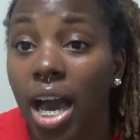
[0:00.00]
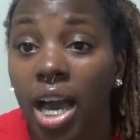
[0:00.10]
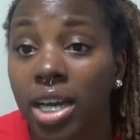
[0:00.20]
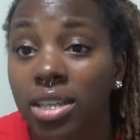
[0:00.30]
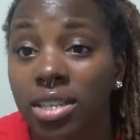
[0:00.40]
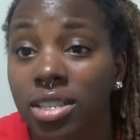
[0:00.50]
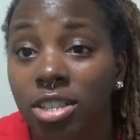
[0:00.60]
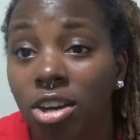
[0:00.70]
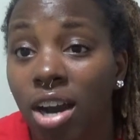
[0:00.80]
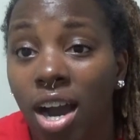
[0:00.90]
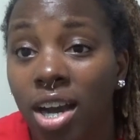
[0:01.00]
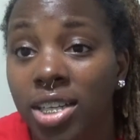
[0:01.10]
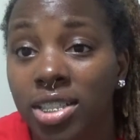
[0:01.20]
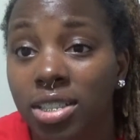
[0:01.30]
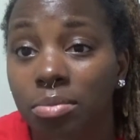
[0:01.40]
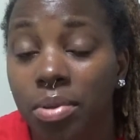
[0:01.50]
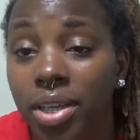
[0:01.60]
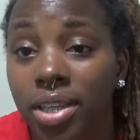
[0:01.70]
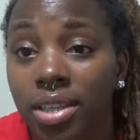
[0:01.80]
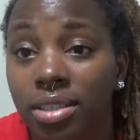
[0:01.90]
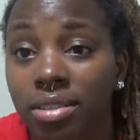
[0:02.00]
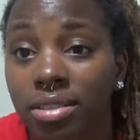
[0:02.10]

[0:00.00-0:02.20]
honest, your honest opinion.